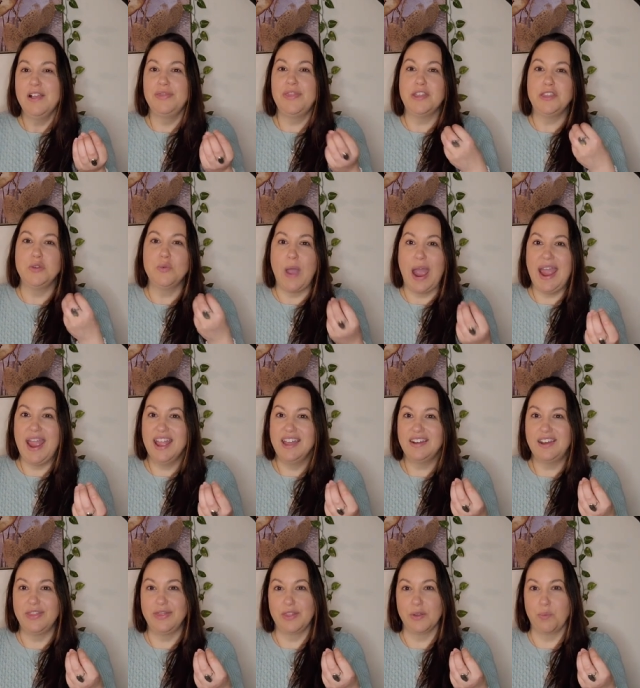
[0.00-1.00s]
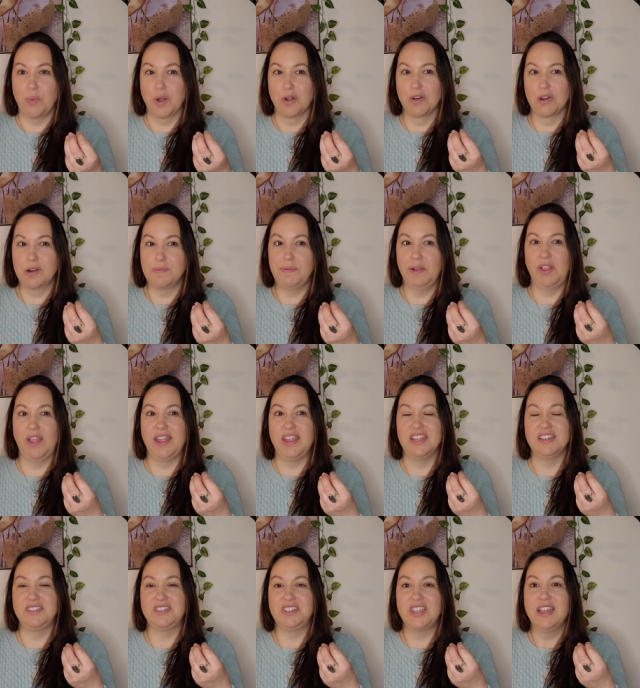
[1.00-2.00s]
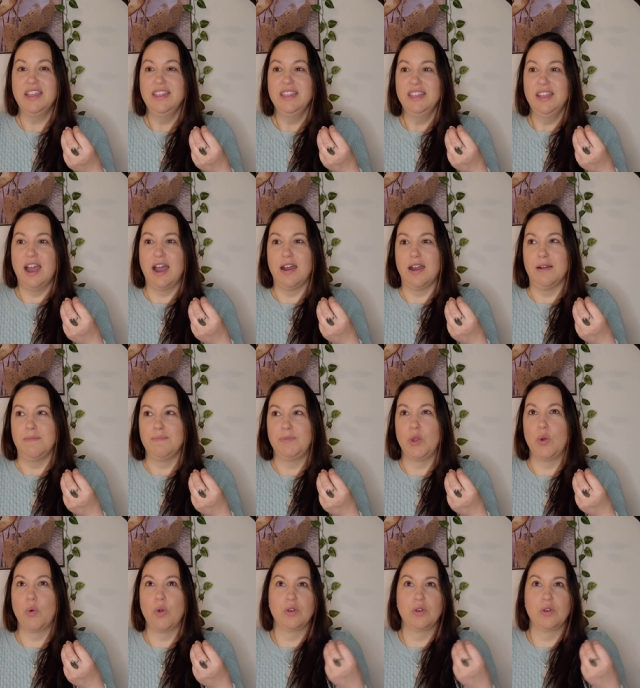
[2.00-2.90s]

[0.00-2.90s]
that you had in the workplace um,